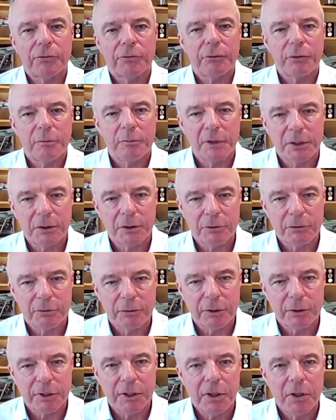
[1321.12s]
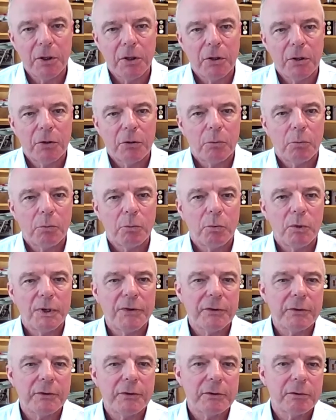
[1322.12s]
the military,
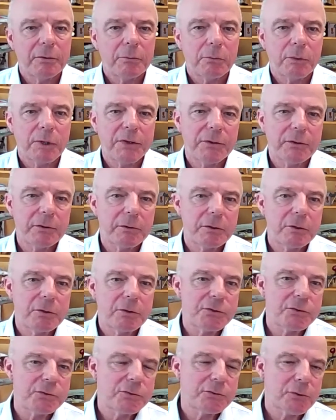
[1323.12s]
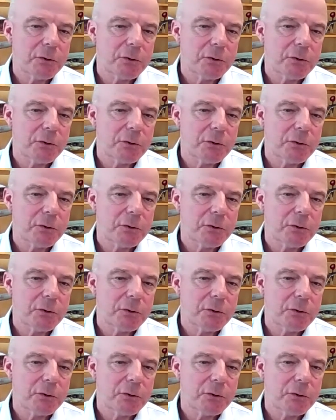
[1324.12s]
whether as